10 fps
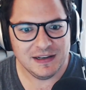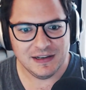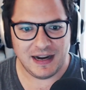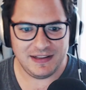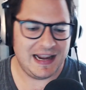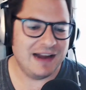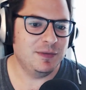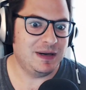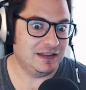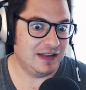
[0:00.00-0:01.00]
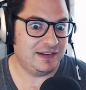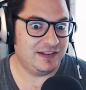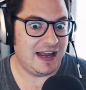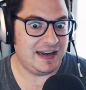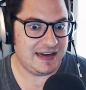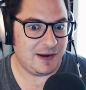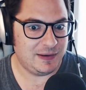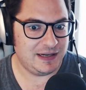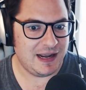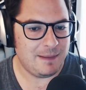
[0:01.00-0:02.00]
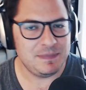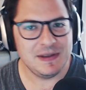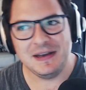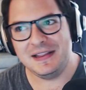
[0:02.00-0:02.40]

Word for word: I think everybody likes that now and again.